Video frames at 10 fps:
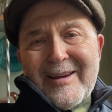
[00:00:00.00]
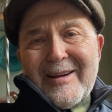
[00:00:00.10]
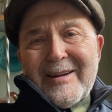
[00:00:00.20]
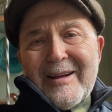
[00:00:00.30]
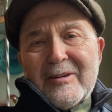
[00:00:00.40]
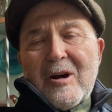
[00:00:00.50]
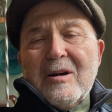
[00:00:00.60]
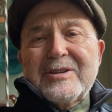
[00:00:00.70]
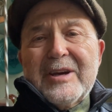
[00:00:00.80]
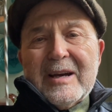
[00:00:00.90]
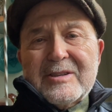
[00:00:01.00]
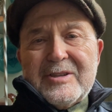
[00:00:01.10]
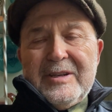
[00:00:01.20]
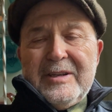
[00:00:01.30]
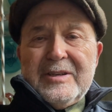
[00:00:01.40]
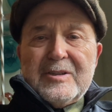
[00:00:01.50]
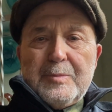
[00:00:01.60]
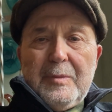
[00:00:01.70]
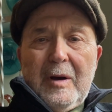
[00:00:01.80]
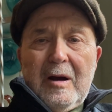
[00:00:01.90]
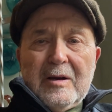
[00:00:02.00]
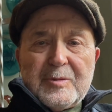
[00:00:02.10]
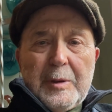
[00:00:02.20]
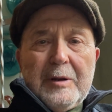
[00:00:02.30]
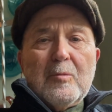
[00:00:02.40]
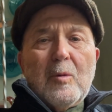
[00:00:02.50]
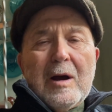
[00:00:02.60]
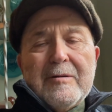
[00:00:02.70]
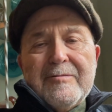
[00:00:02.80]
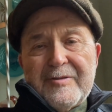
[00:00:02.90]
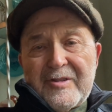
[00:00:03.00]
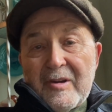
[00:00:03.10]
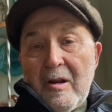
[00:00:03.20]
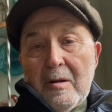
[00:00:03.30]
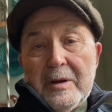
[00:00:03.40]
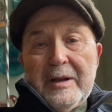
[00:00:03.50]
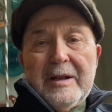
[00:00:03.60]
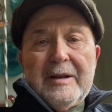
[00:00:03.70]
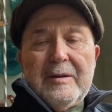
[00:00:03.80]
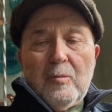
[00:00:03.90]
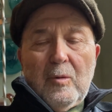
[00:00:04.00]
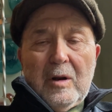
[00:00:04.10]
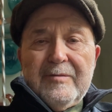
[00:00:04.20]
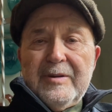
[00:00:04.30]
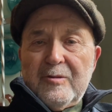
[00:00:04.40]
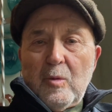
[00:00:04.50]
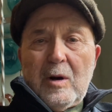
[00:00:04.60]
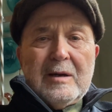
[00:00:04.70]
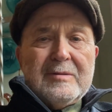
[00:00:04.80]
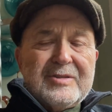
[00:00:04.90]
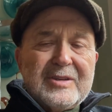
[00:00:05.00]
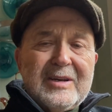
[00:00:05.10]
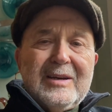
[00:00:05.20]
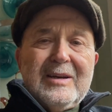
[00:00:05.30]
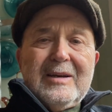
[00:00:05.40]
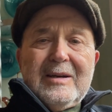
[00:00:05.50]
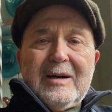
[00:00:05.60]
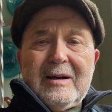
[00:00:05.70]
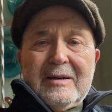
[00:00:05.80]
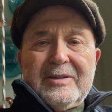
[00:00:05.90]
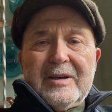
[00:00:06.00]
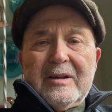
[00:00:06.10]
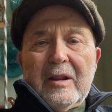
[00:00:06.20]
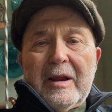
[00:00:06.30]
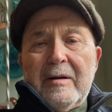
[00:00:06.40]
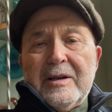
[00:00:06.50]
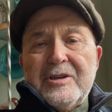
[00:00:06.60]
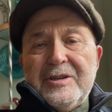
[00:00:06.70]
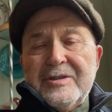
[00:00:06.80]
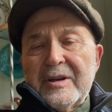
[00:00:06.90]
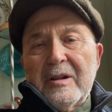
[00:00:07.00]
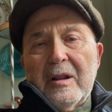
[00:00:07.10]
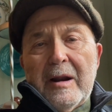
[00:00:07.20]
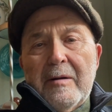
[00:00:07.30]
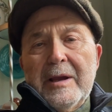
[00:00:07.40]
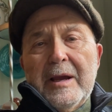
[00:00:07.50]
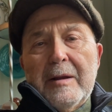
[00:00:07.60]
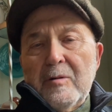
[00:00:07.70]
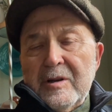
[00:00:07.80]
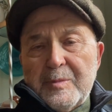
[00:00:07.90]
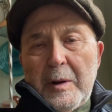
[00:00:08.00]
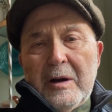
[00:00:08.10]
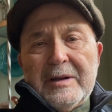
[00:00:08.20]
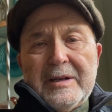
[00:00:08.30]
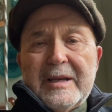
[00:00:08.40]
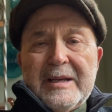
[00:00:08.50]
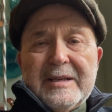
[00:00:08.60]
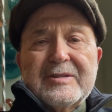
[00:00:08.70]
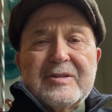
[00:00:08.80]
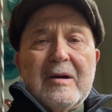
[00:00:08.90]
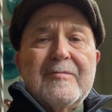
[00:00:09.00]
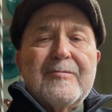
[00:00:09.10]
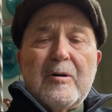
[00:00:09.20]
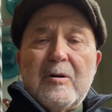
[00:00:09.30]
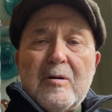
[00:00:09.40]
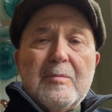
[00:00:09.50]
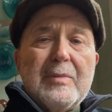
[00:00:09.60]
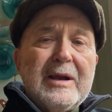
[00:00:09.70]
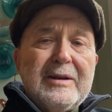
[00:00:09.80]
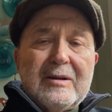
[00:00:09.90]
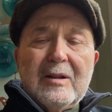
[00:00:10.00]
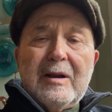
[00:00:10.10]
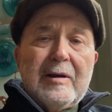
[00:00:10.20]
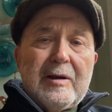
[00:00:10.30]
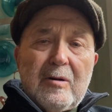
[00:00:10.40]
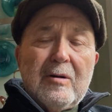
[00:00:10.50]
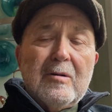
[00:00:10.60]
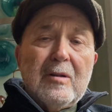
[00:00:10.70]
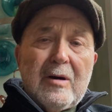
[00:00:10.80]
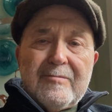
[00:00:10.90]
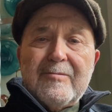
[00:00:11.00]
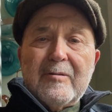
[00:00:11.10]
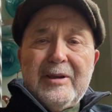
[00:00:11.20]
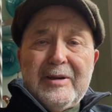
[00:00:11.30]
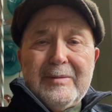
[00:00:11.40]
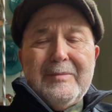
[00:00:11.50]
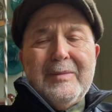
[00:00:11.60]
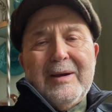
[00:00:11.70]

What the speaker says: Now the context is a husband and wife, Solomon and one of his wives, declaring and responding to his love for her by declaring her love for him.